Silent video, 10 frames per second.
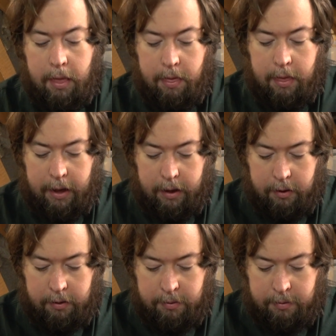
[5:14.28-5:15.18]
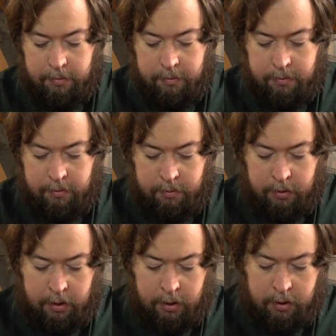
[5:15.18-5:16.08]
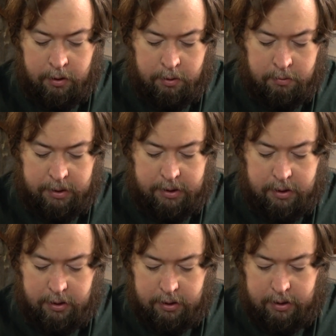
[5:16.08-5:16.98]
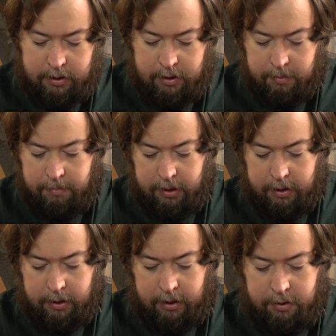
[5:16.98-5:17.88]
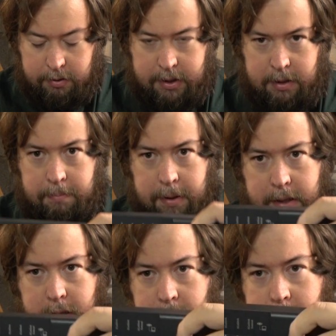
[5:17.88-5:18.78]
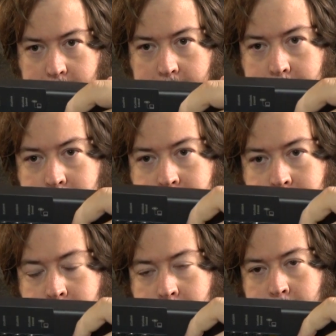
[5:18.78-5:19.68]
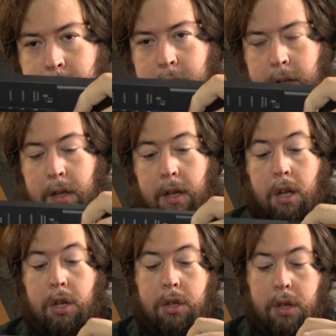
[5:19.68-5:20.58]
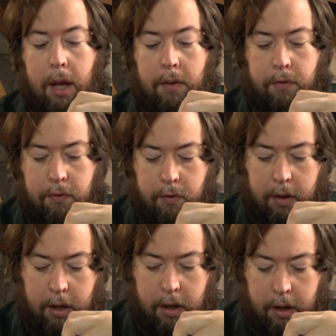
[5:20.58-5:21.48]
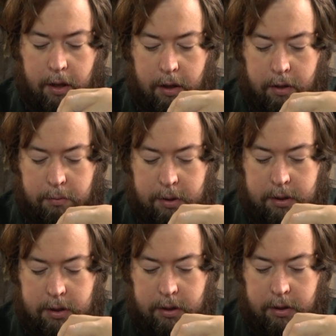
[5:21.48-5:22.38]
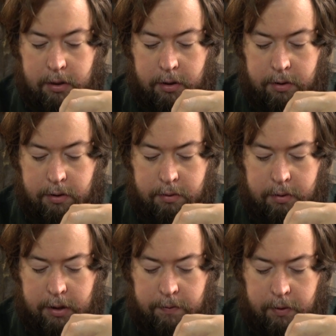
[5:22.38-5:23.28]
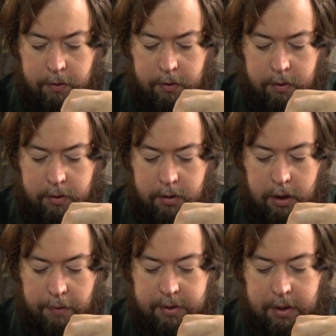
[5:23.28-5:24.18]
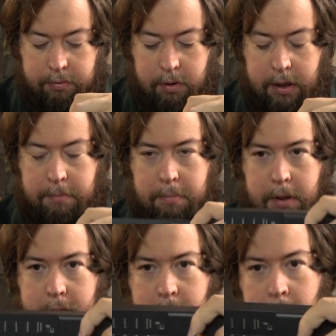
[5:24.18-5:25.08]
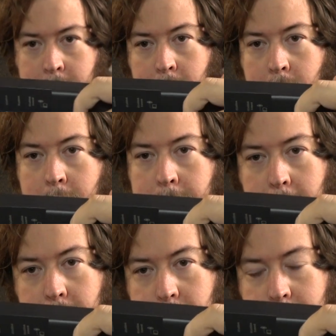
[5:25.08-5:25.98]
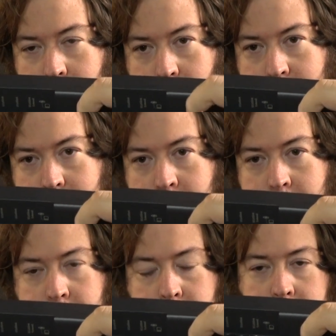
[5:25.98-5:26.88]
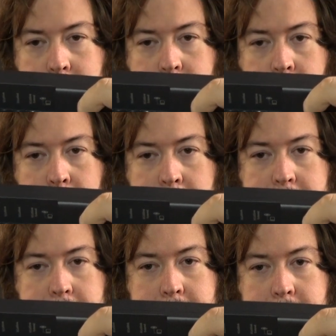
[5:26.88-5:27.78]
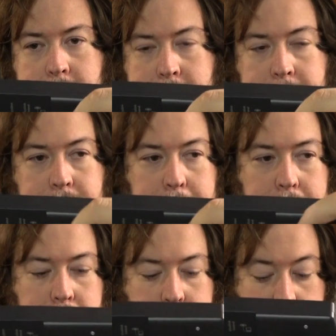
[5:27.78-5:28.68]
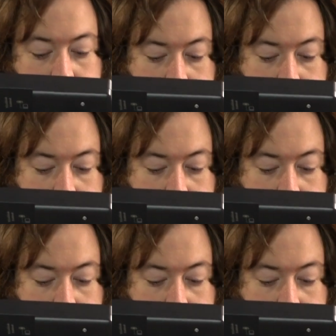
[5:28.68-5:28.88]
Then we start to get some interesting bits just here. You have 1, 2, 3, 4. You have several inputs, but the interesting things on this is the sniffer port.